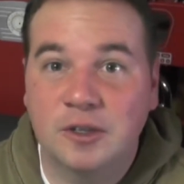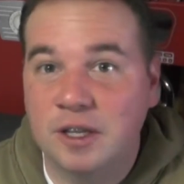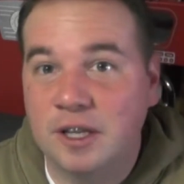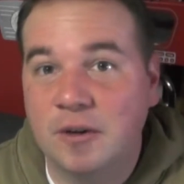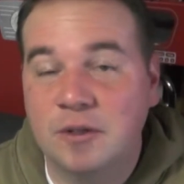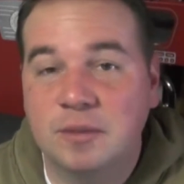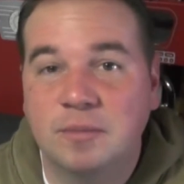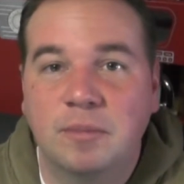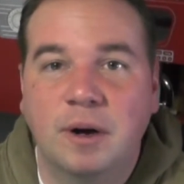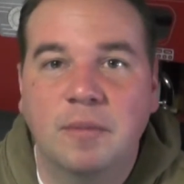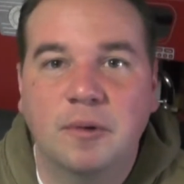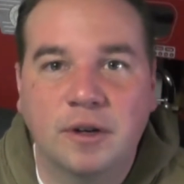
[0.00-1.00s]
I thought was
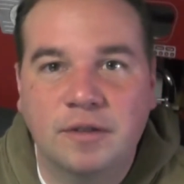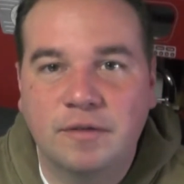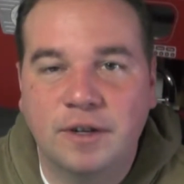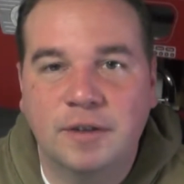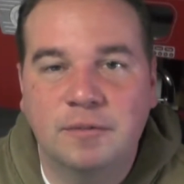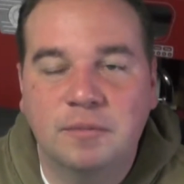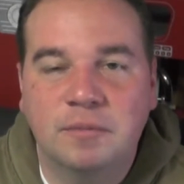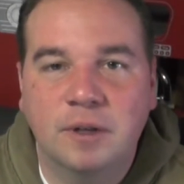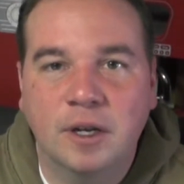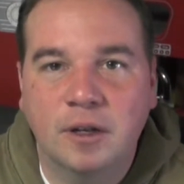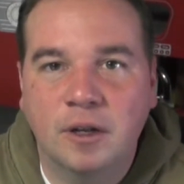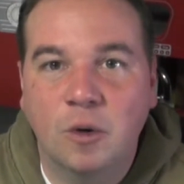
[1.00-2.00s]
a pretty fun
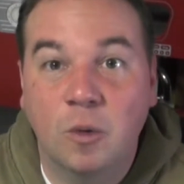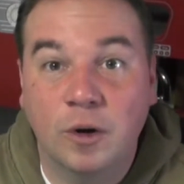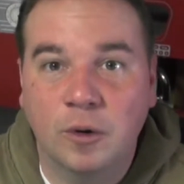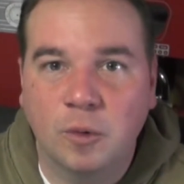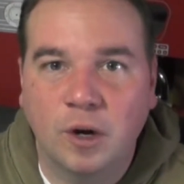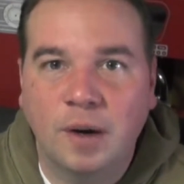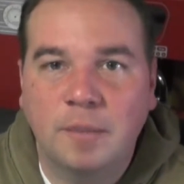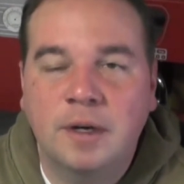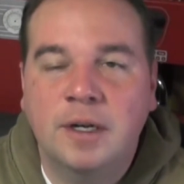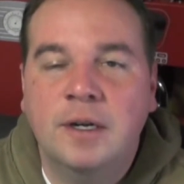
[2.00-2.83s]
little uh, weird romp.